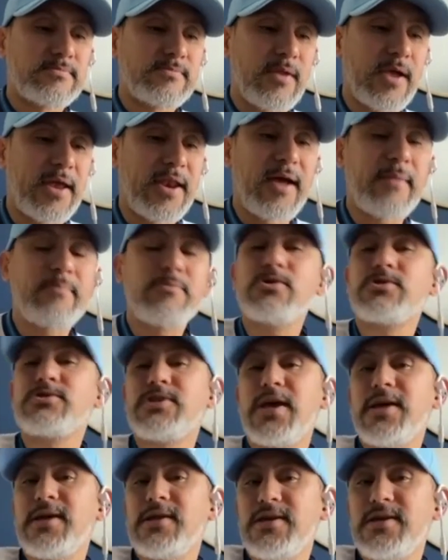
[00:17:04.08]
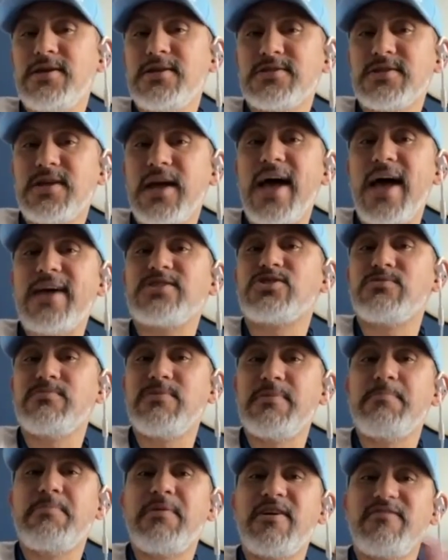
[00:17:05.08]
and I'm not saying it has to
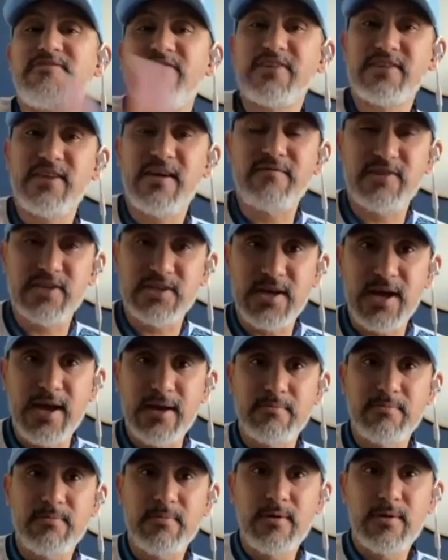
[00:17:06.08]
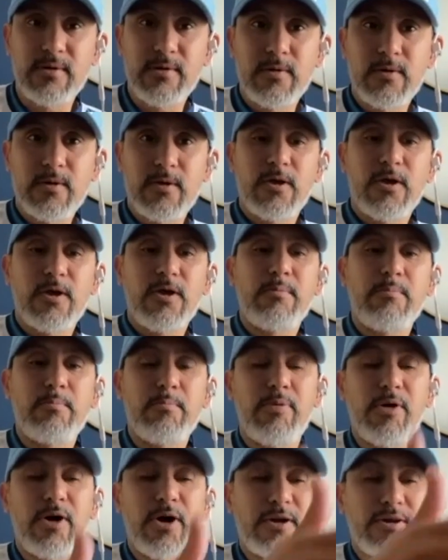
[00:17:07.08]
be perfect every time,
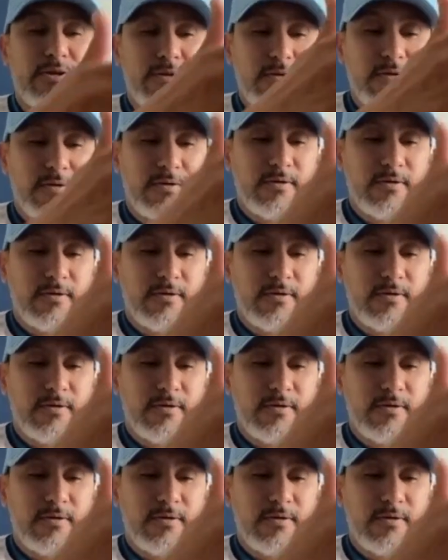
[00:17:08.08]
but